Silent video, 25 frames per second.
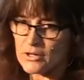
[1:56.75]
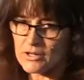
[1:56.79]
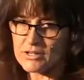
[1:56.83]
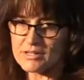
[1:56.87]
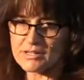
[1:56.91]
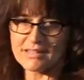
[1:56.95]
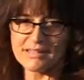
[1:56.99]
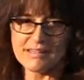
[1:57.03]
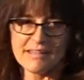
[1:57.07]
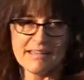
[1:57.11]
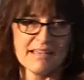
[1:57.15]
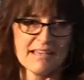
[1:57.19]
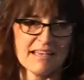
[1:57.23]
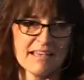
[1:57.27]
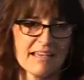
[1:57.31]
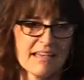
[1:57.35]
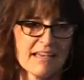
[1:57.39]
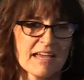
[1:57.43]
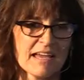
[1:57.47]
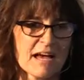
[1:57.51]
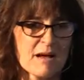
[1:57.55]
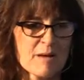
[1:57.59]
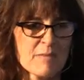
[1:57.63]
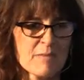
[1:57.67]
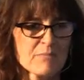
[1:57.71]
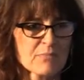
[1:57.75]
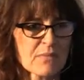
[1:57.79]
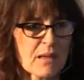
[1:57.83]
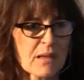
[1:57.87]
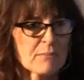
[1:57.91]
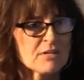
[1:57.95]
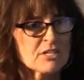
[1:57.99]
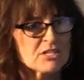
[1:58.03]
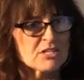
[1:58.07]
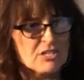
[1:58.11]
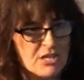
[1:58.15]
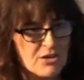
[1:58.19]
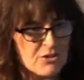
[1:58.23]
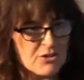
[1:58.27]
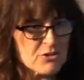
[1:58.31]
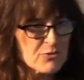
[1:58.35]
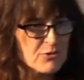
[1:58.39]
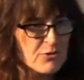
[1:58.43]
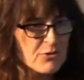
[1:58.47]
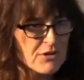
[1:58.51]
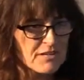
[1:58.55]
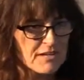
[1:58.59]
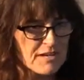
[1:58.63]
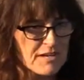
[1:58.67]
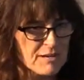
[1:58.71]
word um, i'm going to tell you
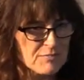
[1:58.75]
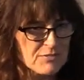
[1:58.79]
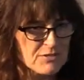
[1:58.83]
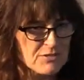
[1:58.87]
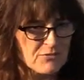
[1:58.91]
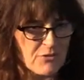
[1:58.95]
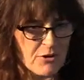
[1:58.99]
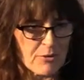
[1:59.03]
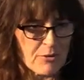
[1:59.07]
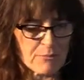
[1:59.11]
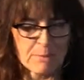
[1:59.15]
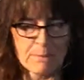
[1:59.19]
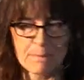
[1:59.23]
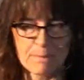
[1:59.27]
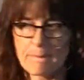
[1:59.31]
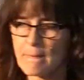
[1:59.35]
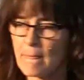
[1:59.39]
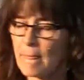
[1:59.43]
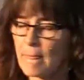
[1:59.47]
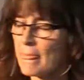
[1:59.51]
where it comes from